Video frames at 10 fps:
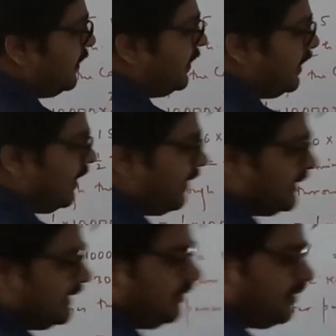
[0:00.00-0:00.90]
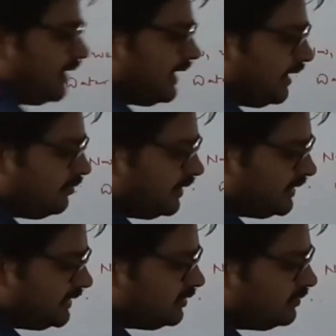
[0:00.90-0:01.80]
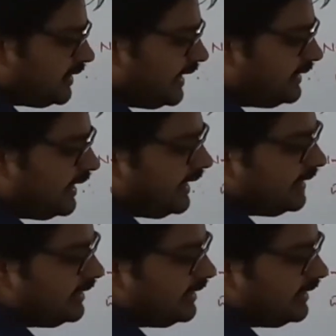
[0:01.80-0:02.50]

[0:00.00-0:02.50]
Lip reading: Now I think you can calculate it to get the area